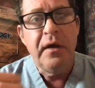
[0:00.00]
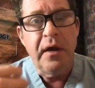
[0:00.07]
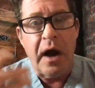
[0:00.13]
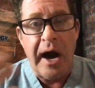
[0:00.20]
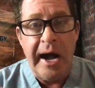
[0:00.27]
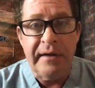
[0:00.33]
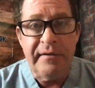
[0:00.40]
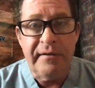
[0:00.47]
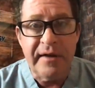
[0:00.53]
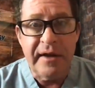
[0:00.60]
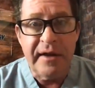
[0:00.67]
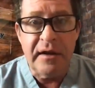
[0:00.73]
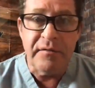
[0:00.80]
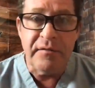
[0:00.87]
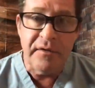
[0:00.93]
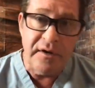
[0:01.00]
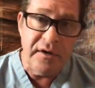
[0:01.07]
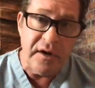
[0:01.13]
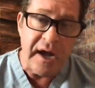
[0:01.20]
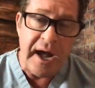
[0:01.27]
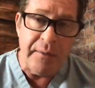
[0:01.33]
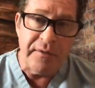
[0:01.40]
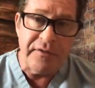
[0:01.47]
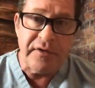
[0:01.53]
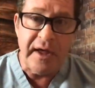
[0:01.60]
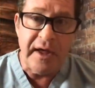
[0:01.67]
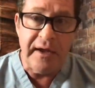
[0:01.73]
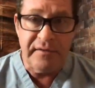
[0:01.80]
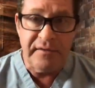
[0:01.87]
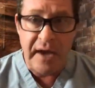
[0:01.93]
I did it, you know, a guy will
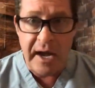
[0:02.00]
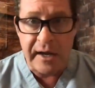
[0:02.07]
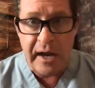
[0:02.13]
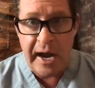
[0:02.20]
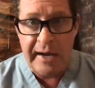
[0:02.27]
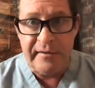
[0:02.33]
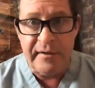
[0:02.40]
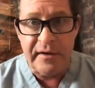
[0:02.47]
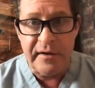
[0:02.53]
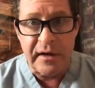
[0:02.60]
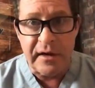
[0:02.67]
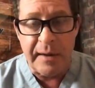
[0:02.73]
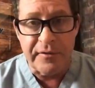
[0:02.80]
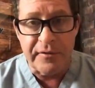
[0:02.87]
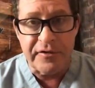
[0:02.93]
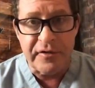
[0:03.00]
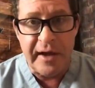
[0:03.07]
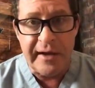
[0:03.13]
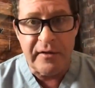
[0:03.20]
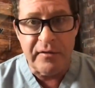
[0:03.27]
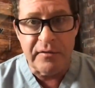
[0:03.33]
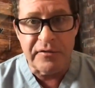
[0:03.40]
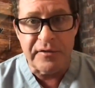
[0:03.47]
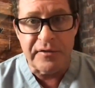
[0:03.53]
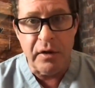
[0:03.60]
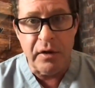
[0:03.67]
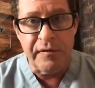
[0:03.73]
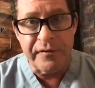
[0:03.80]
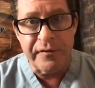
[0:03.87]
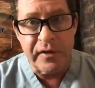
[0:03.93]
say, Doc, I did a couple cycles, you
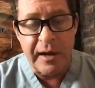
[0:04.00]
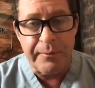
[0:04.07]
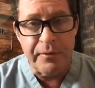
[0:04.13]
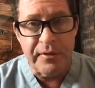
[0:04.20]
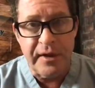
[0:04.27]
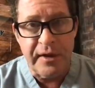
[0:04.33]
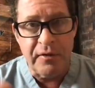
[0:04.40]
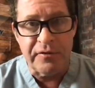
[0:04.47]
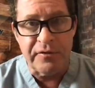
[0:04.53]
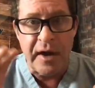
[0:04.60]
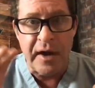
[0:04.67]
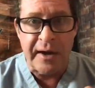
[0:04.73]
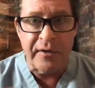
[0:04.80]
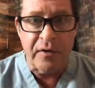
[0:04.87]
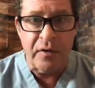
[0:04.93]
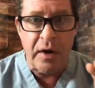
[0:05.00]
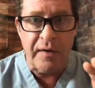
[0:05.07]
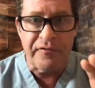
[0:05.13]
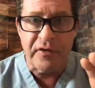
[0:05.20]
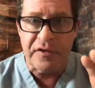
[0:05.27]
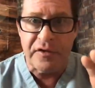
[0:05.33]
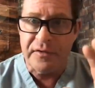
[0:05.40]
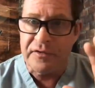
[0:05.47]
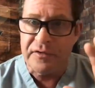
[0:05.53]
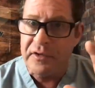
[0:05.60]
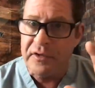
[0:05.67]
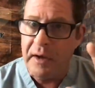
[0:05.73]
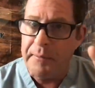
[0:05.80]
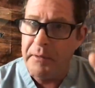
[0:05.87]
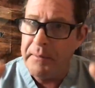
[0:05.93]
know, for a couple years on and off just for the
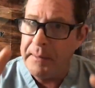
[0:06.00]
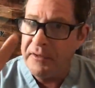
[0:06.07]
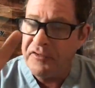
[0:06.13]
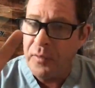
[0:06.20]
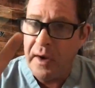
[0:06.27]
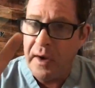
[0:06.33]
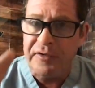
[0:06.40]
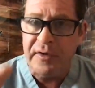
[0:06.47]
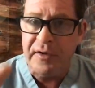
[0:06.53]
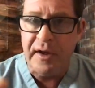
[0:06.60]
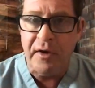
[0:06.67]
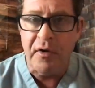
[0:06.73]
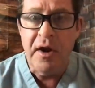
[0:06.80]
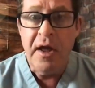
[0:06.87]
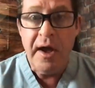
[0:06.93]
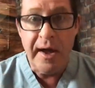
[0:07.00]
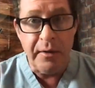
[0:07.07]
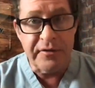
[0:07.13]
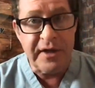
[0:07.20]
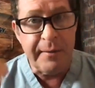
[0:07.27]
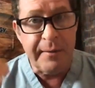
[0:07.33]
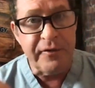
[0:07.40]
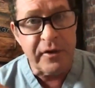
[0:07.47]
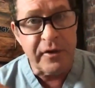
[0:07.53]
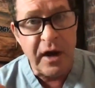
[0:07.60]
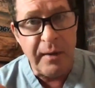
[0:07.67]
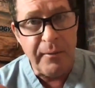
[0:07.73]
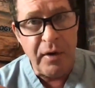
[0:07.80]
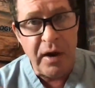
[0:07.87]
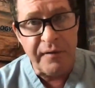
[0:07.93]
summer, maybe twice a year. And I was able to
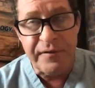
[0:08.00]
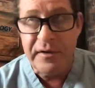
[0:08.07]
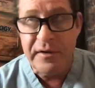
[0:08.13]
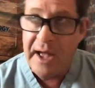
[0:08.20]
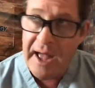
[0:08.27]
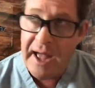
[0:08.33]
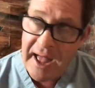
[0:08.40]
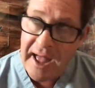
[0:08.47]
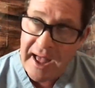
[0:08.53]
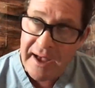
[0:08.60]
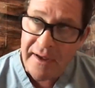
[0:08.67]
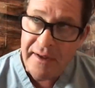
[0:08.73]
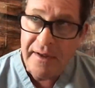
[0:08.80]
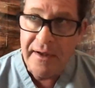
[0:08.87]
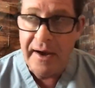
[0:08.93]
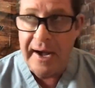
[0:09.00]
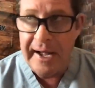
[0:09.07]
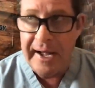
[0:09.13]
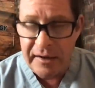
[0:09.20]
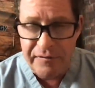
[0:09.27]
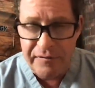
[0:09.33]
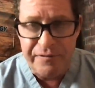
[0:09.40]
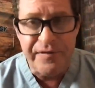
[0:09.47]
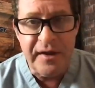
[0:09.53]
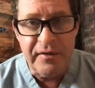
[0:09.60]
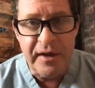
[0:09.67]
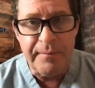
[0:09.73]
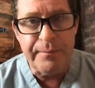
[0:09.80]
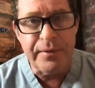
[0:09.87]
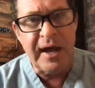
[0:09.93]
come off and eh, I could feel
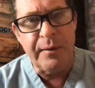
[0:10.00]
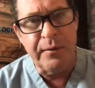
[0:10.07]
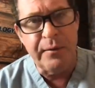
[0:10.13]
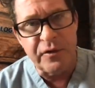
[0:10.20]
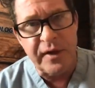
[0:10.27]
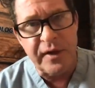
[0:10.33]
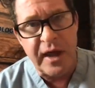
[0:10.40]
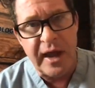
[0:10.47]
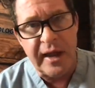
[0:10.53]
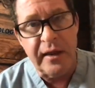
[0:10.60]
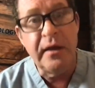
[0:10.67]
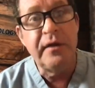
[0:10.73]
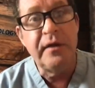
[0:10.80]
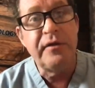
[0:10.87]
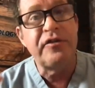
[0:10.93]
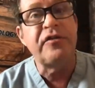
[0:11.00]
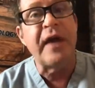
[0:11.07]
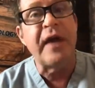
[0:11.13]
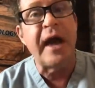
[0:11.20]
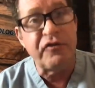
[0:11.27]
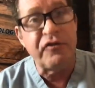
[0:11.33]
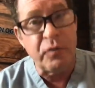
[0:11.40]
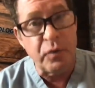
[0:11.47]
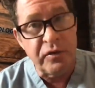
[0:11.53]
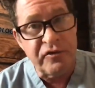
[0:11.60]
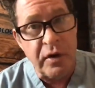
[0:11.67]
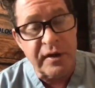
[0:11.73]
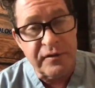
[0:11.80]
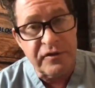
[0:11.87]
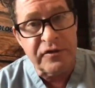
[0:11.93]
it, but I was okay. Sex, we're
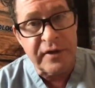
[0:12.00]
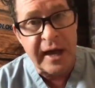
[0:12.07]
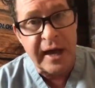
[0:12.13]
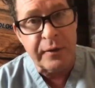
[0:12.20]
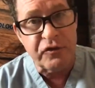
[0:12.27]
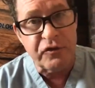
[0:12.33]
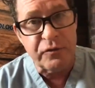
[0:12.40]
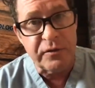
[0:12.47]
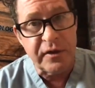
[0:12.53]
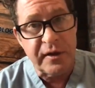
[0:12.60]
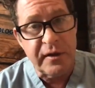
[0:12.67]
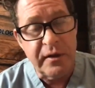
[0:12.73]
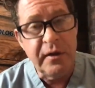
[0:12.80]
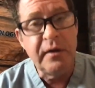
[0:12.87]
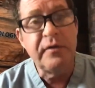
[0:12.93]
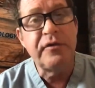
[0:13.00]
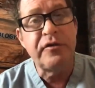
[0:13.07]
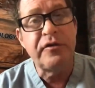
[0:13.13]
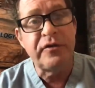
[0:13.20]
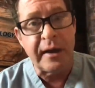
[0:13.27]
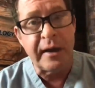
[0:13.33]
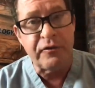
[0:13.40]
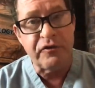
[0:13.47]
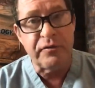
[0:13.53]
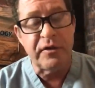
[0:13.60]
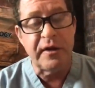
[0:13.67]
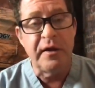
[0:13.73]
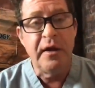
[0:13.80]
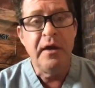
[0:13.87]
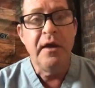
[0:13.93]
talking sexually,
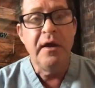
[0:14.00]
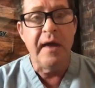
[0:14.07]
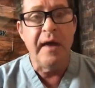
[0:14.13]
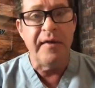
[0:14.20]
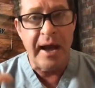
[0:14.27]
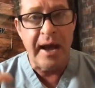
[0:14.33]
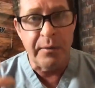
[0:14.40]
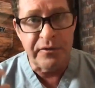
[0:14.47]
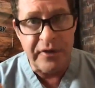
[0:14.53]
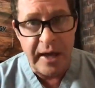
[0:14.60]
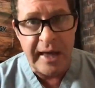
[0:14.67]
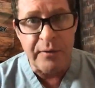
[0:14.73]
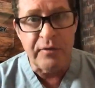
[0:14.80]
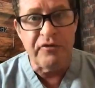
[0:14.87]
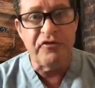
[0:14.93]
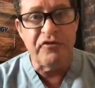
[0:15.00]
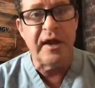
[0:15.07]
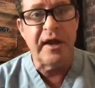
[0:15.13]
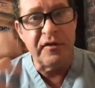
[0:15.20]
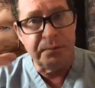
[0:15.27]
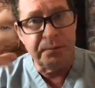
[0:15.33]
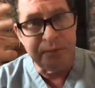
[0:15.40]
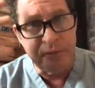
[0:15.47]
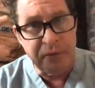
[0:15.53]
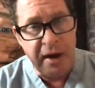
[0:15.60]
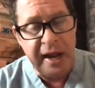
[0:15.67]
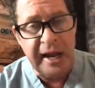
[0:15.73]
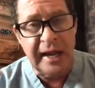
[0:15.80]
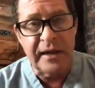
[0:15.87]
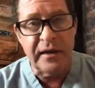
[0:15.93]
sexually. And then how his energy and his
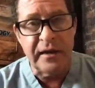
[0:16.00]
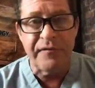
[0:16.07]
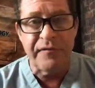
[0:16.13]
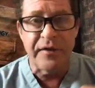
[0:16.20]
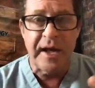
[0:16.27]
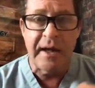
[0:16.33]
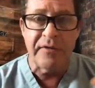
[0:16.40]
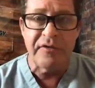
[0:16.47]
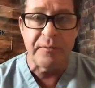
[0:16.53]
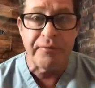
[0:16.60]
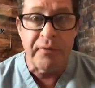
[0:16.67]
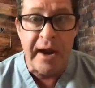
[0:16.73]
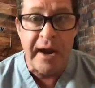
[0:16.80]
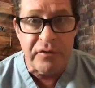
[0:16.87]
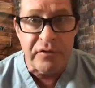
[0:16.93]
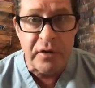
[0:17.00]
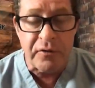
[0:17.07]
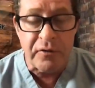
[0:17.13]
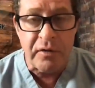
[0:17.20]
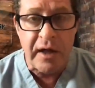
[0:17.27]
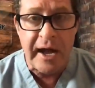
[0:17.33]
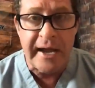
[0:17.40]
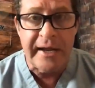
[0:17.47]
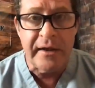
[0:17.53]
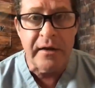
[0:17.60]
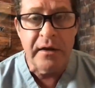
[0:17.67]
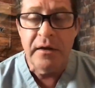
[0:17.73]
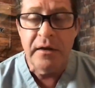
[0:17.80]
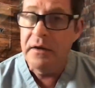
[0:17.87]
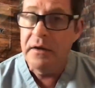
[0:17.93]
brain, if he has depression underlying,
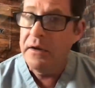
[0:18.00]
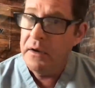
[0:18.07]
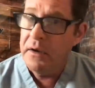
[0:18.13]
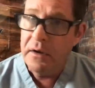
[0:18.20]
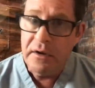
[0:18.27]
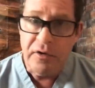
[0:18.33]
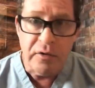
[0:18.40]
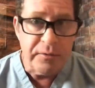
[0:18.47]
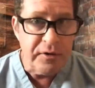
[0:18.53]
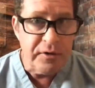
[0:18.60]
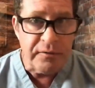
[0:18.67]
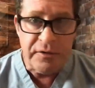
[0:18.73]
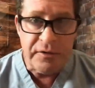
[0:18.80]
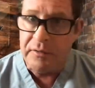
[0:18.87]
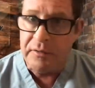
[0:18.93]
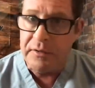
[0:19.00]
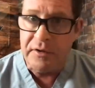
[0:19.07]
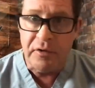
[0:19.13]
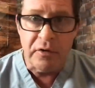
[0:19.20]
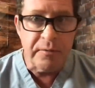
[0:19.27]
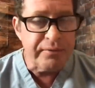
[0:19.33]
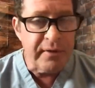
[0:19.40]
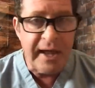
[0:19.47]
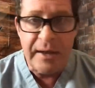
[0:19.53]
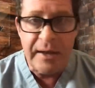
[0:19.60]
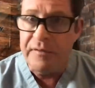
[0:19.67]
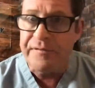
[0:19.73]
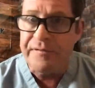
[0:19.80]
you're you're you're you're playing with